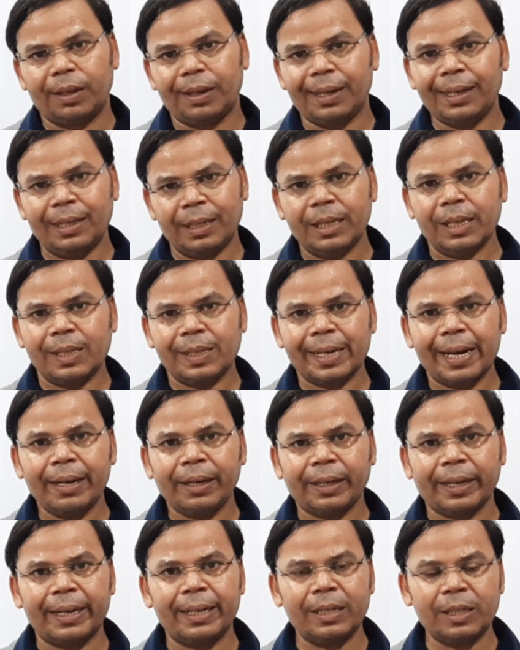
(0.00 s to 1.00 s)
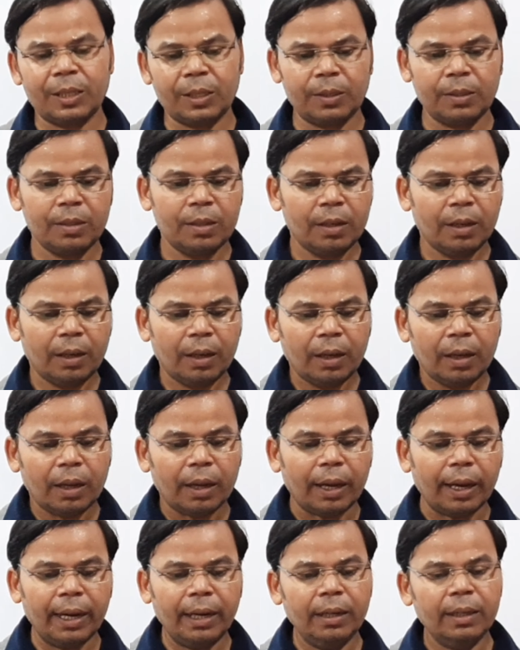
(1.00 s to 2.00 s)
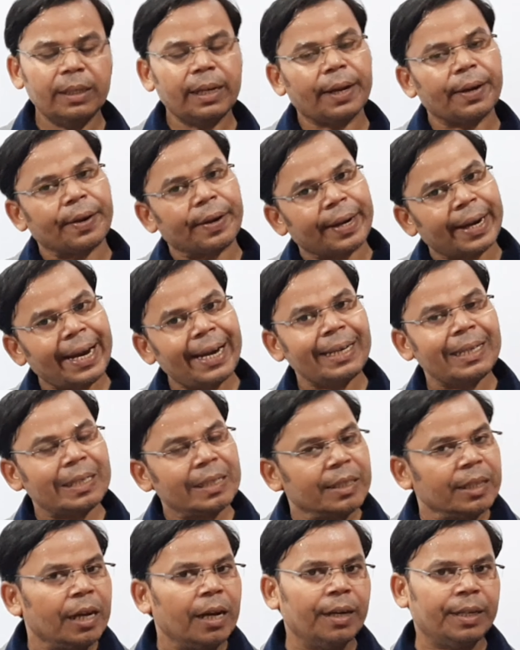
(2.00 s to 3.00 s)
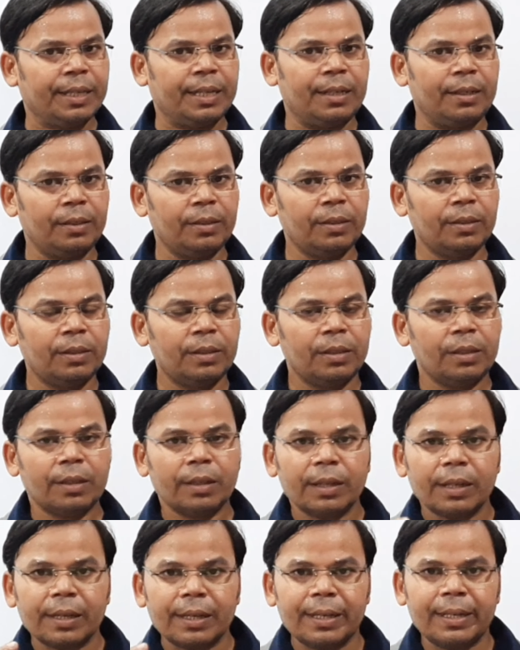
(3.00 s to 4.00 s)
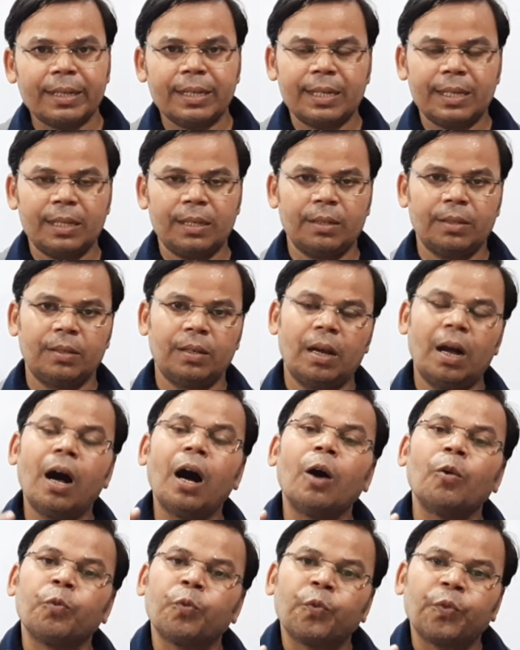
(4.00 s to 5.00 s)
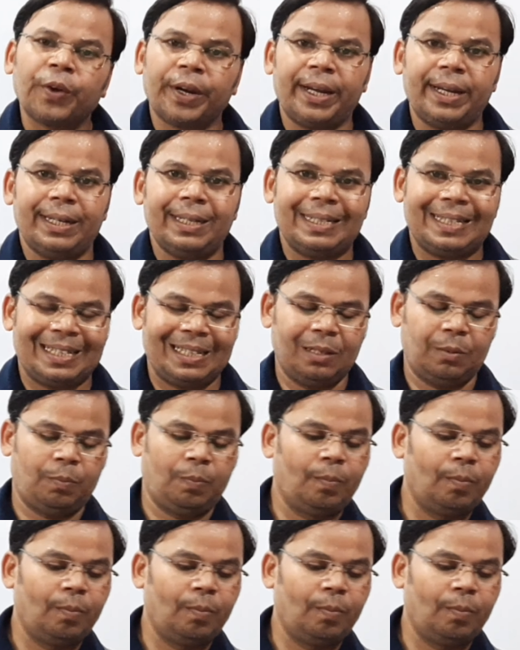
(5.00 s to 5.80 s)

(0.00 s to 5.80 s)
In this sentence, in the red sari is a phrase.